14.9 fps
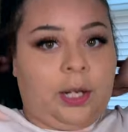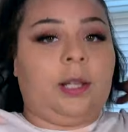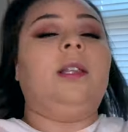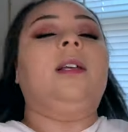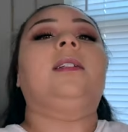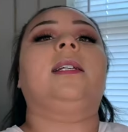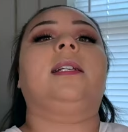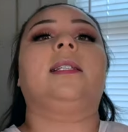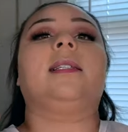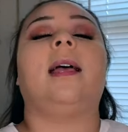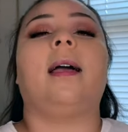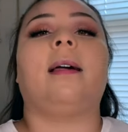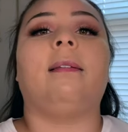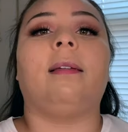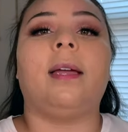it looks
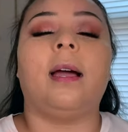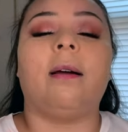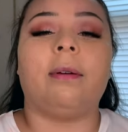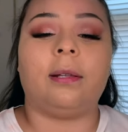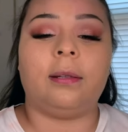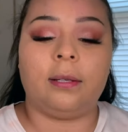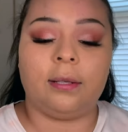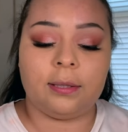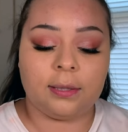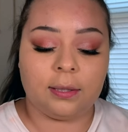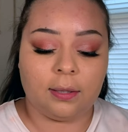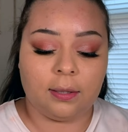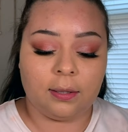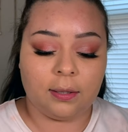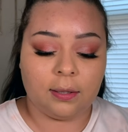exactly how it looks
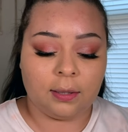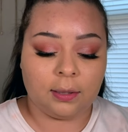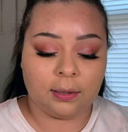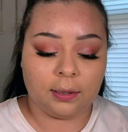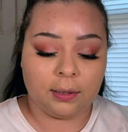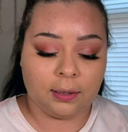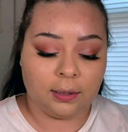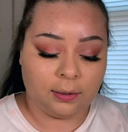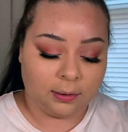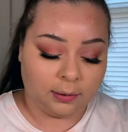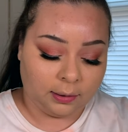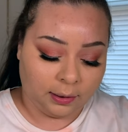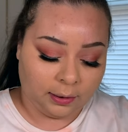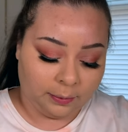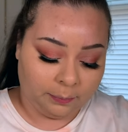on the
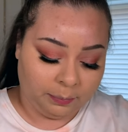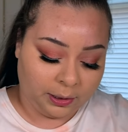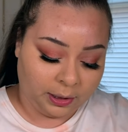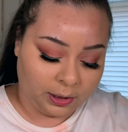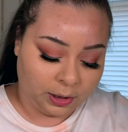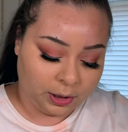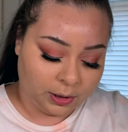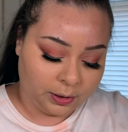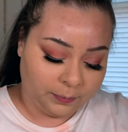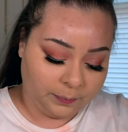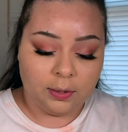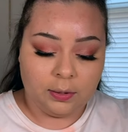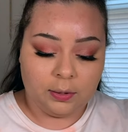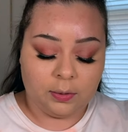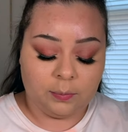online picture.
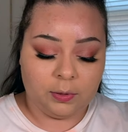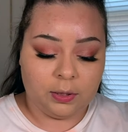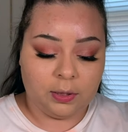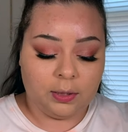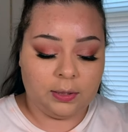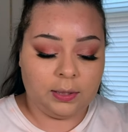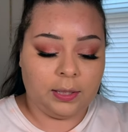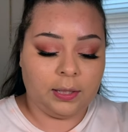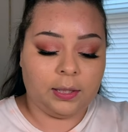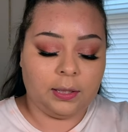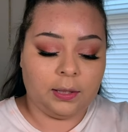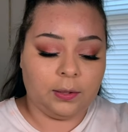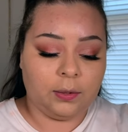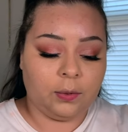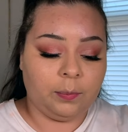I'm just gonna take a
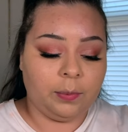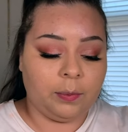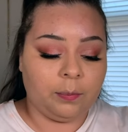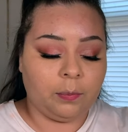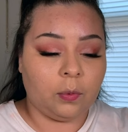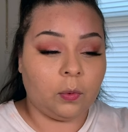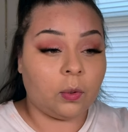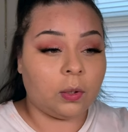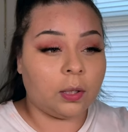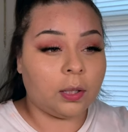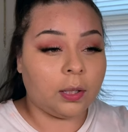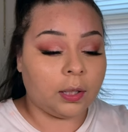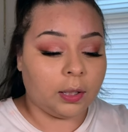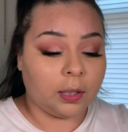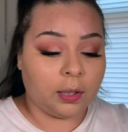little bit more
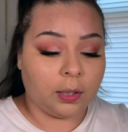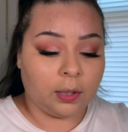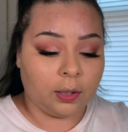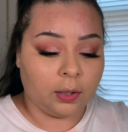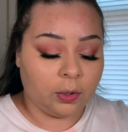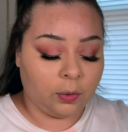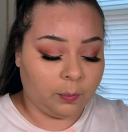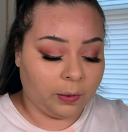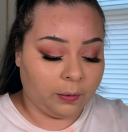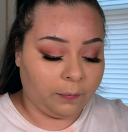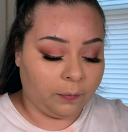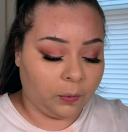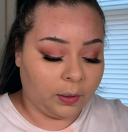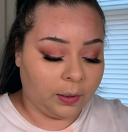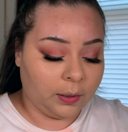and do my
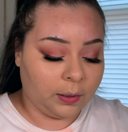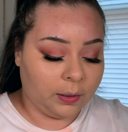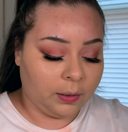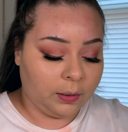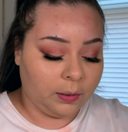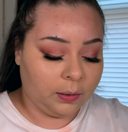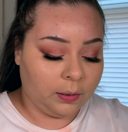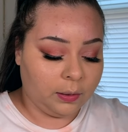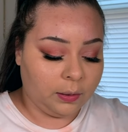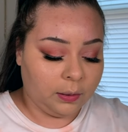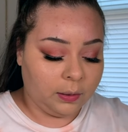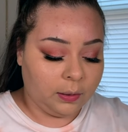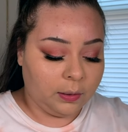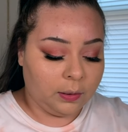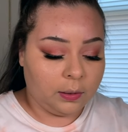forehead,
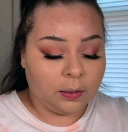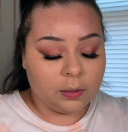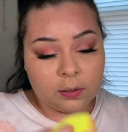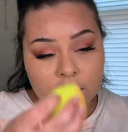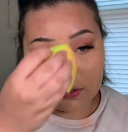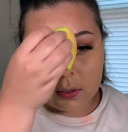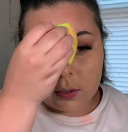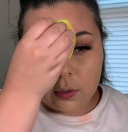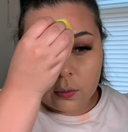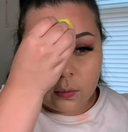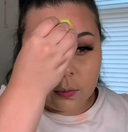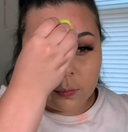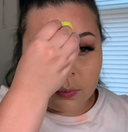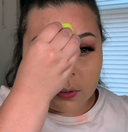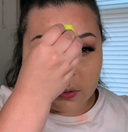because it's the
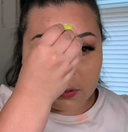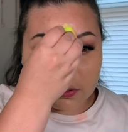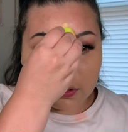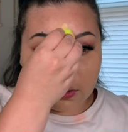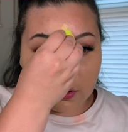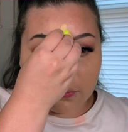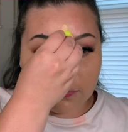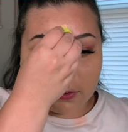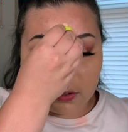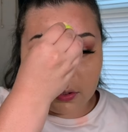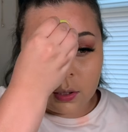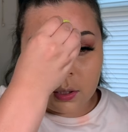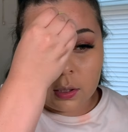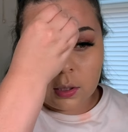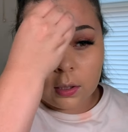only place I haven't
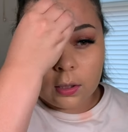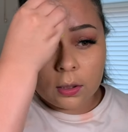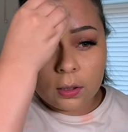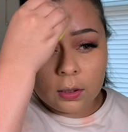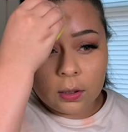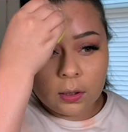got.